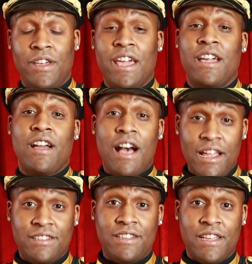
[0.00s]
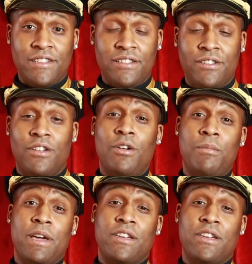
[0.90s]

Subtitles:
And God says, oh my